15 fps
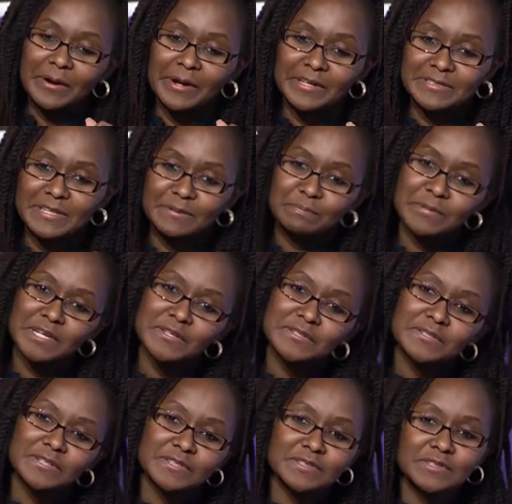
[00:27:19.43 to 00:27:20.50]
as I
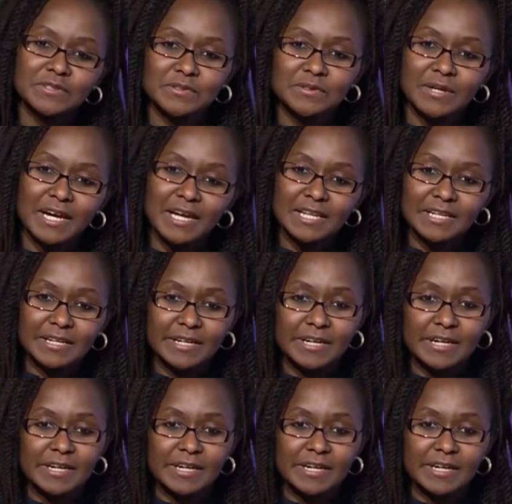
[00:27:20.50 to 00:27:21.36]
mentioned to you earlier,